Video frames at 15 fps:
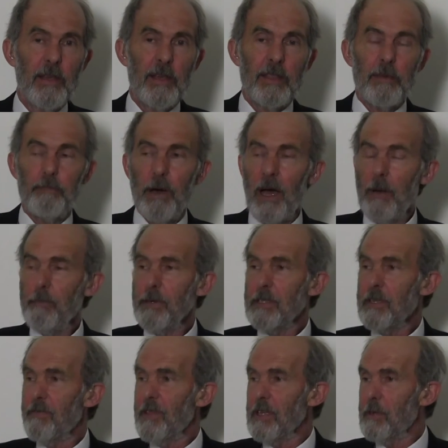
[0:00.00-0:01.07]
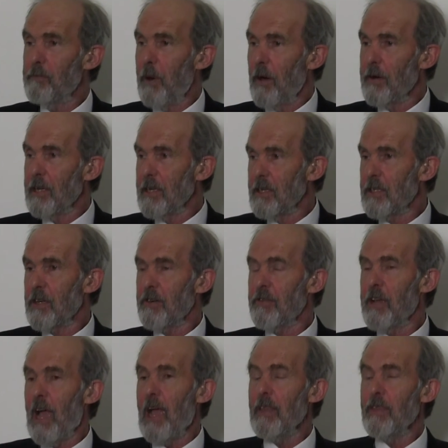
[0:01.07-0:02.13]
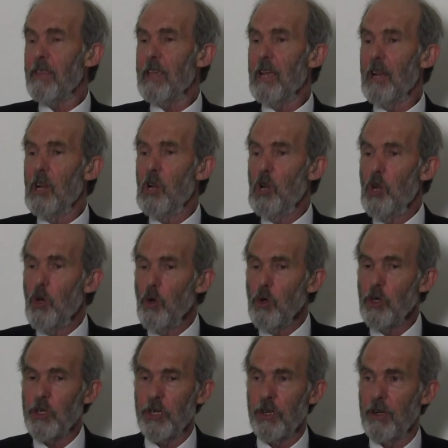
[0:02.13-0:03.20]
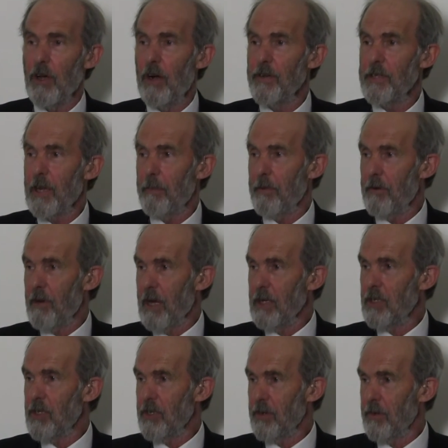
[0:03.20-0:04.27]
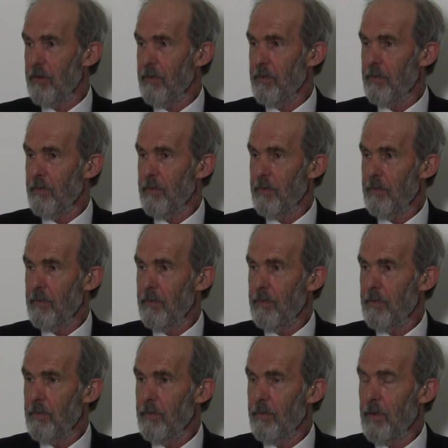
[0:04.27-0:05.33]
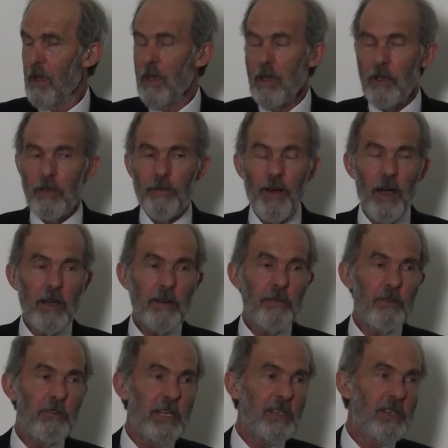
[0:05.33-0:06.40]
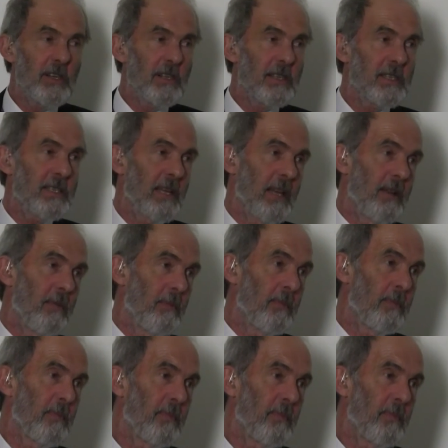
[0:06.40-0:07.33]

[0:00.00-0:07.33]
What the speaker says: The purpose of this body is to create the illusion of separation. You've heard of original sin.